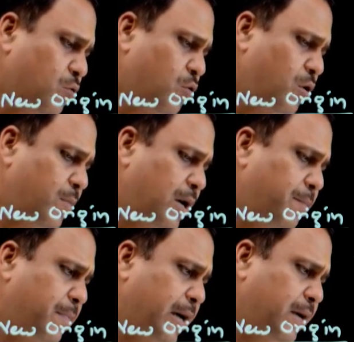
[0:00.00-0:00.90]
comma
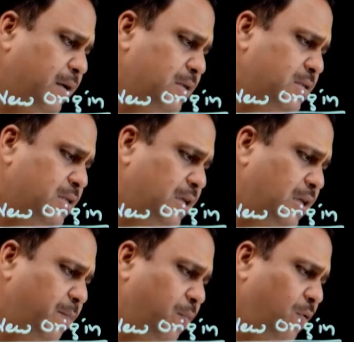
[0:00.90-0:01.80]
minus
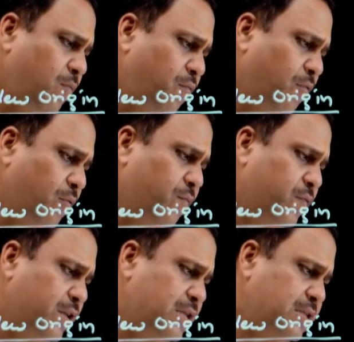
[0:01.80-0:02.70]
3 upon 4.
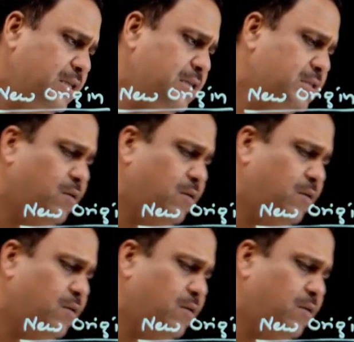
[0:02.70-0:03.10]
This is the